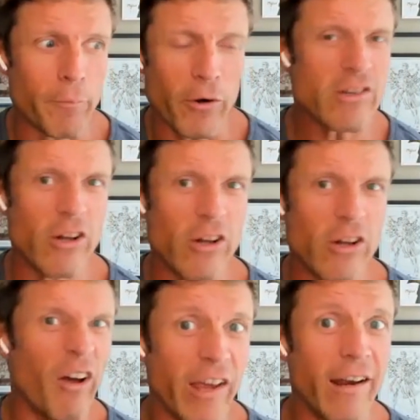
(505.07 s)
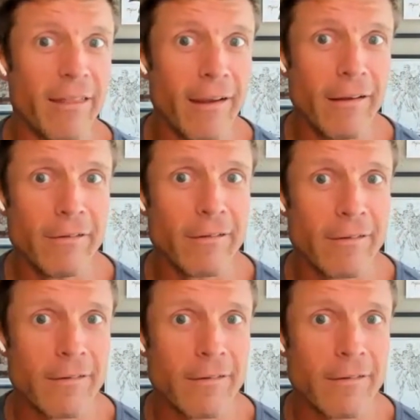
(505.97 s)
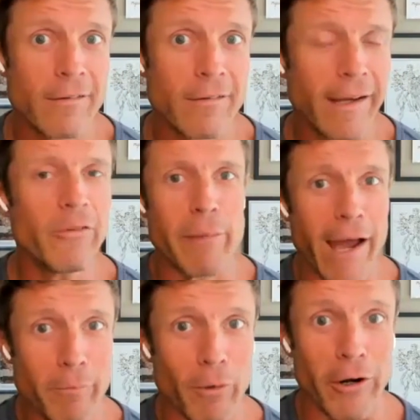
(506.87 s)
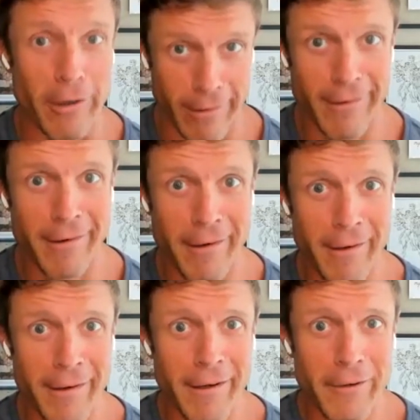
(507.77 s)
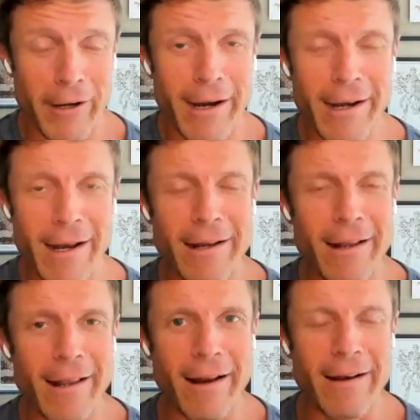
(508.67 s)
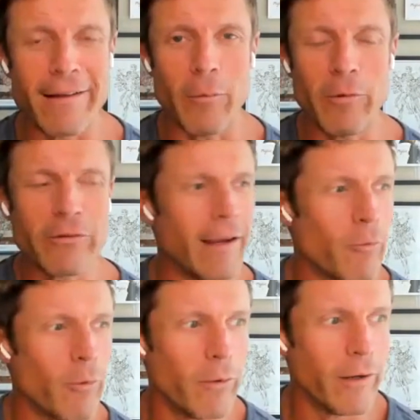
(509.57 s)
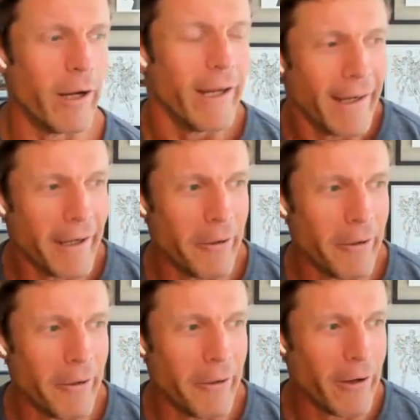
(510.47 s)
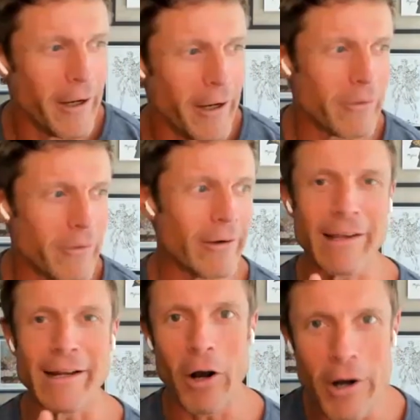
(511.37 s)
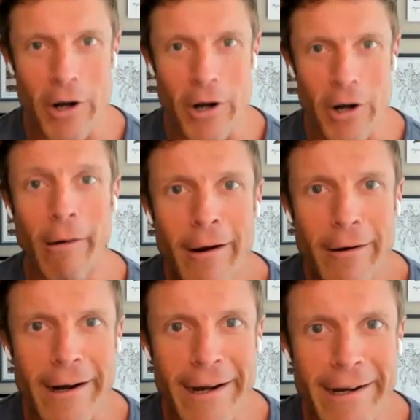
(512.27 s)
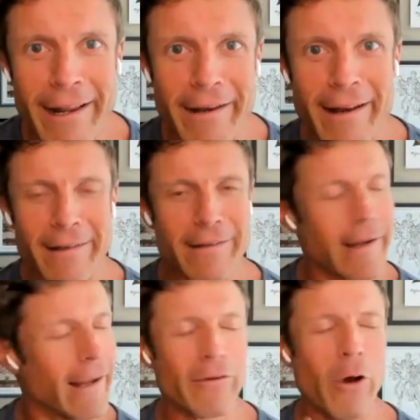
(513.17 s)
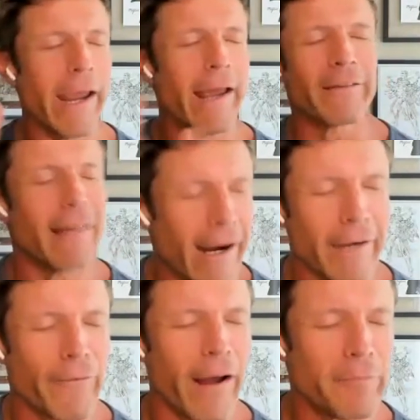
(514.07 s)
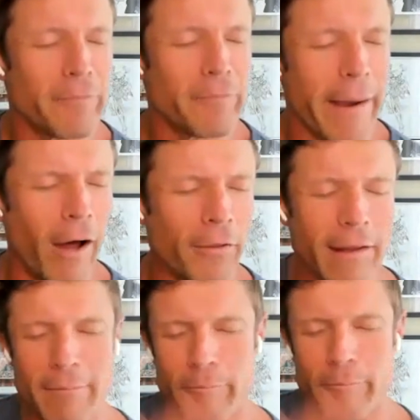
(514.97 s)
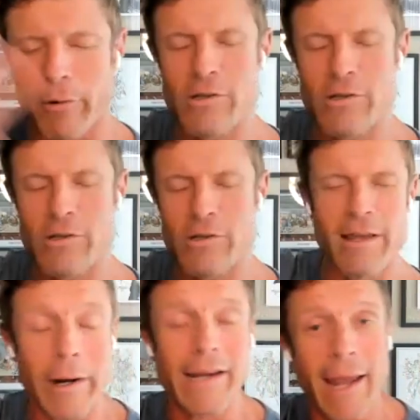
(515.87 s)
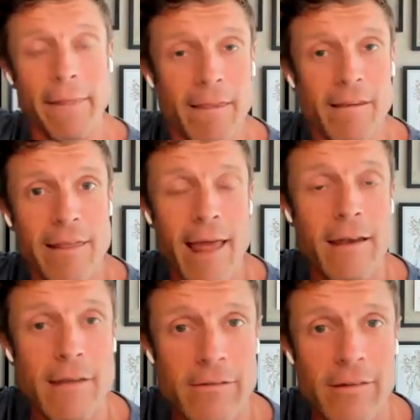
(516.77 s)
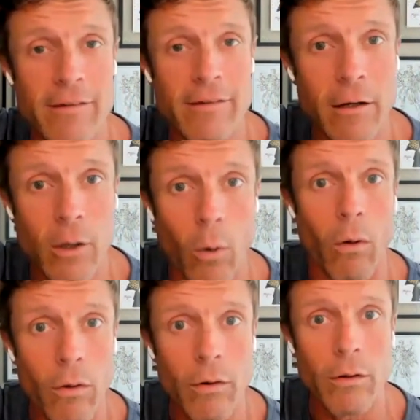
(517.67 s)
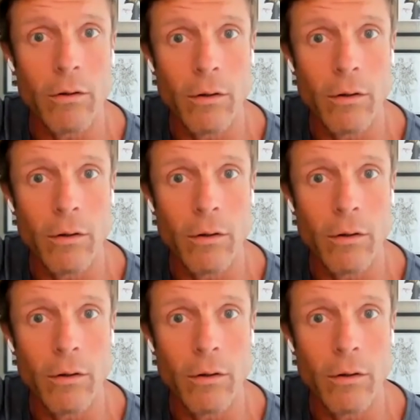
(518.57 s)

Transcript: the personal health side of things, it goes on the back burner, right? And it's almost like we treat ourselves like a martyr, right? And it's like, it's okay, I'll sacrifice my health in pursuit of this. And when I get to that designated goal,